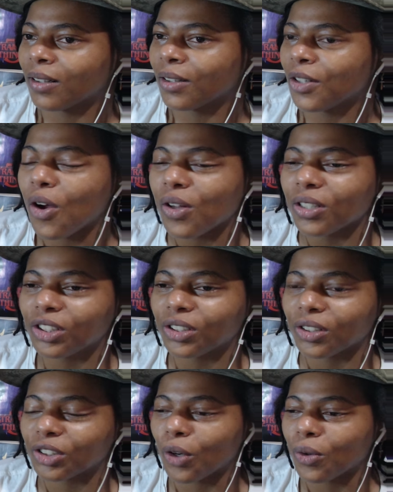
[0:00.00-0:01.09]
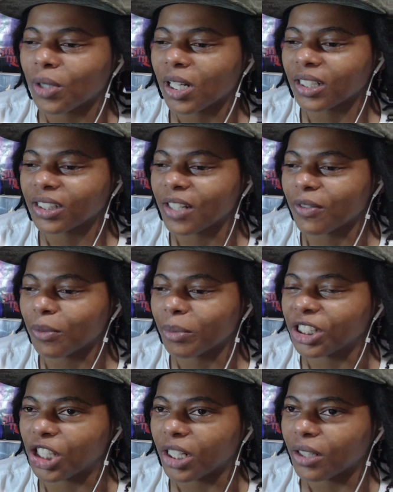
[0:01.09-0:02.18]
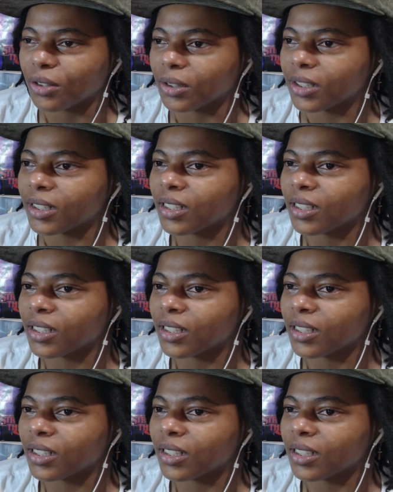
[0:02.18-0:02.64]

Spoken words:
Yo, this looks so good. It's giving me chills.